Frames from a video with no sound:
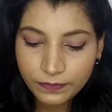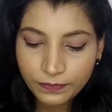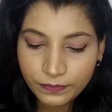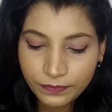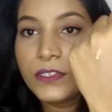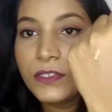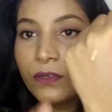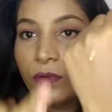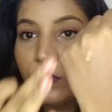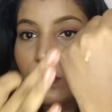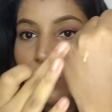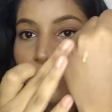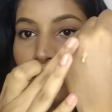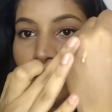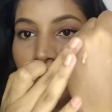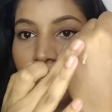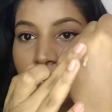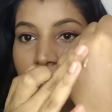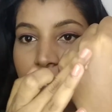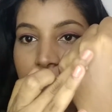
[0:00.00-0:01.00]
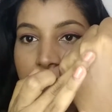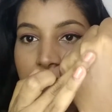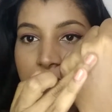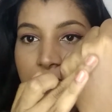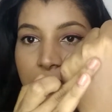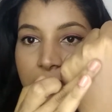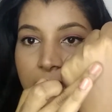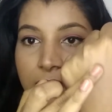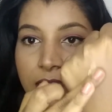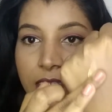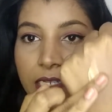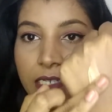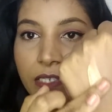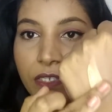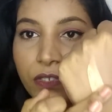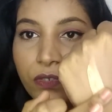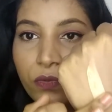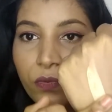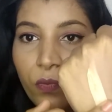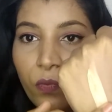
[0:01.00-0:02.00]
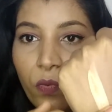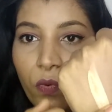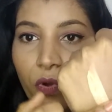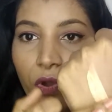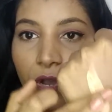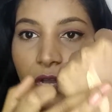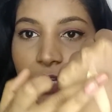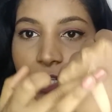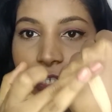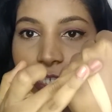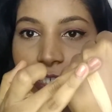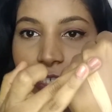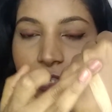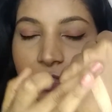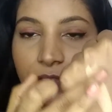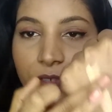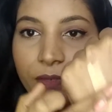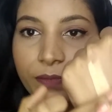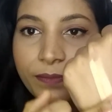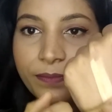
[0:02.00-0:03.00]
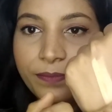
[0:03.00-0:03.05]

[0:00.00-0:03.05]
So this is the swatch.